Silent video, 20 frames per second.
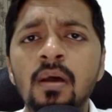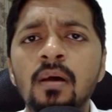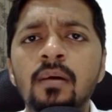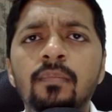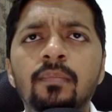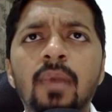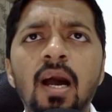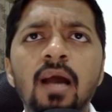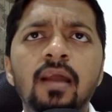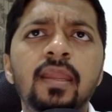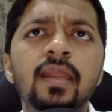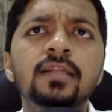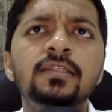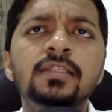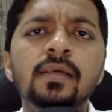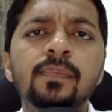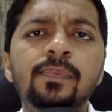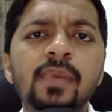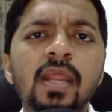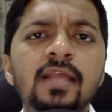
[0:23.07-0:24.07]
markets
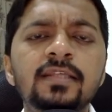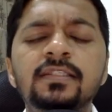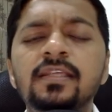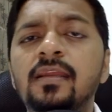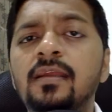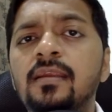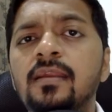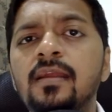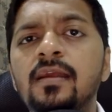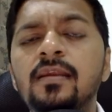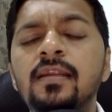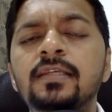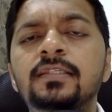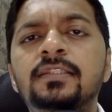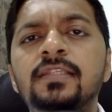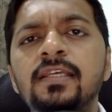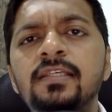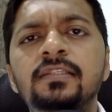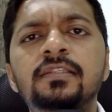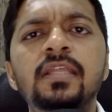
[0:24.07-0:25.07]
are pricing nearly
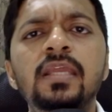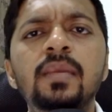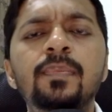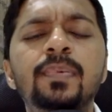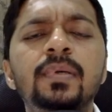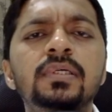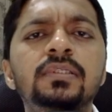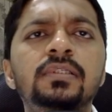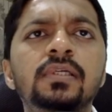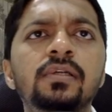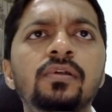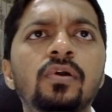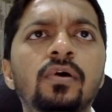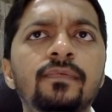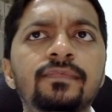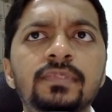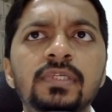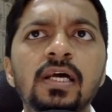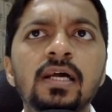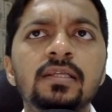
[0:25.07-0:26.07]
60%
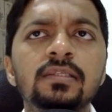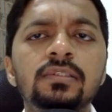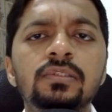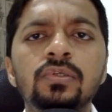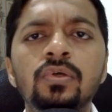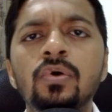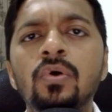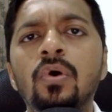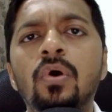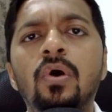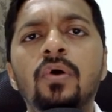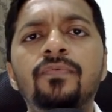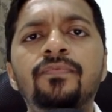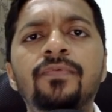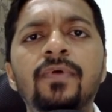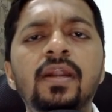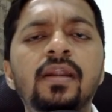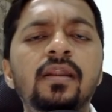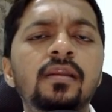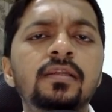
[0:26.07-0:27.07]
of chance of
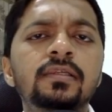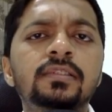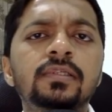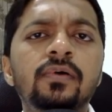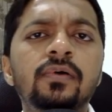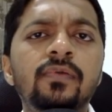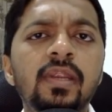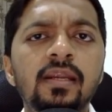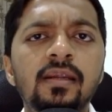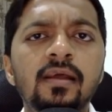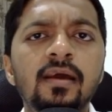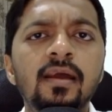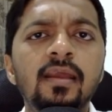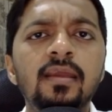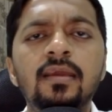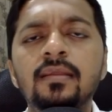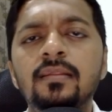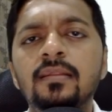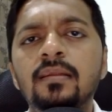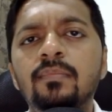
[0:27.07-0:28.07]
Federal Reserve rate
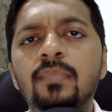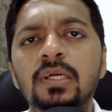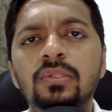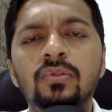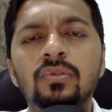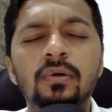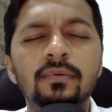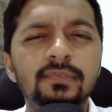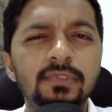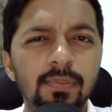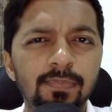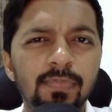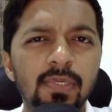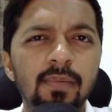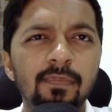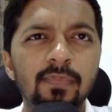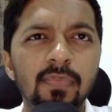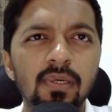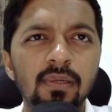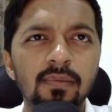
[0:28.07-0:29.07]
hike in the month of
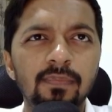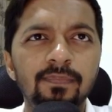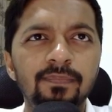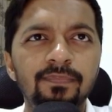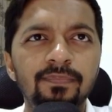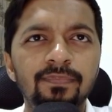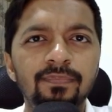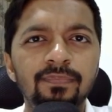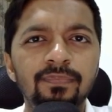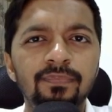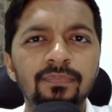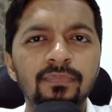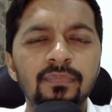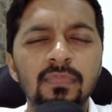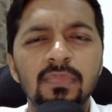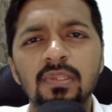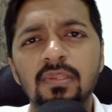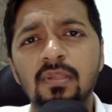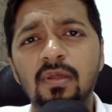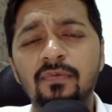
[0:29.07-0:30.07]
September.
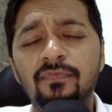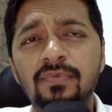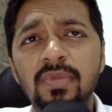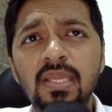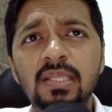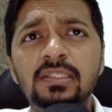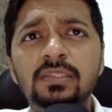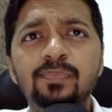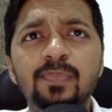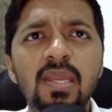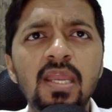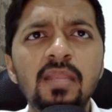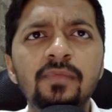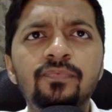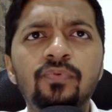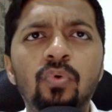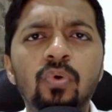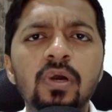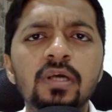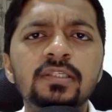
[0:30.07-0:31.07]
The week's main
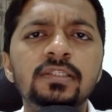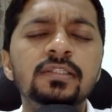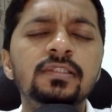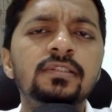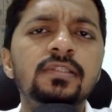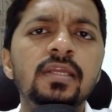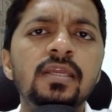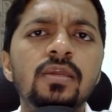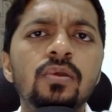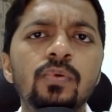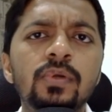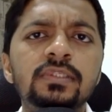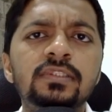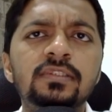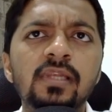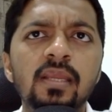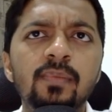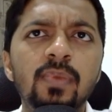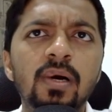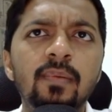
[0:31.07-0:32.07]
focus is the US
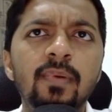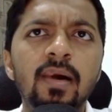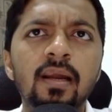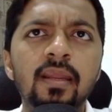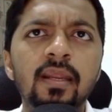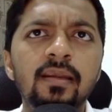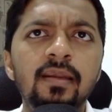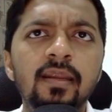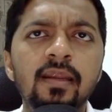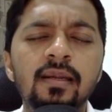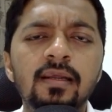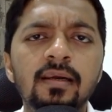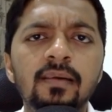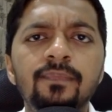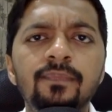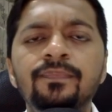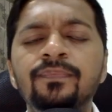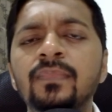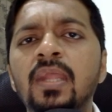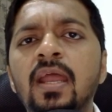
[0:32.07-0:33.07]
labor market data,
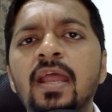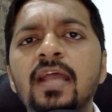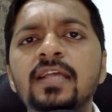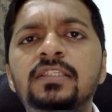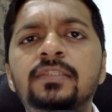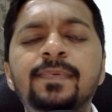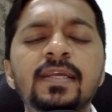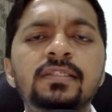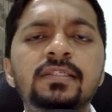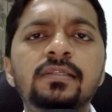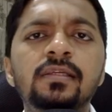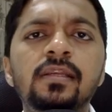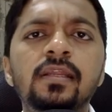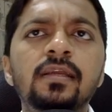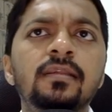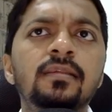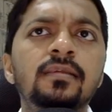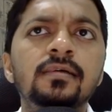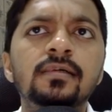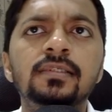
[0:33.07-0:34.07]

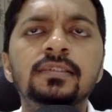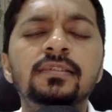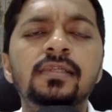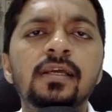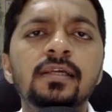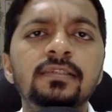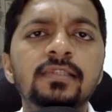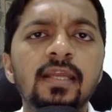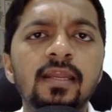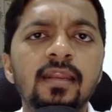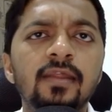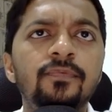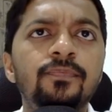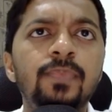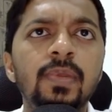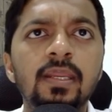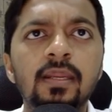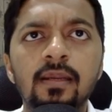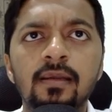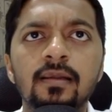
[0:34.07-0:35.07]
especially Thursday's NFP
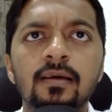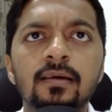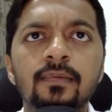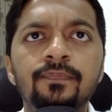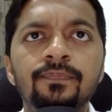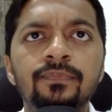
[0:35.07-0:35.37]
data.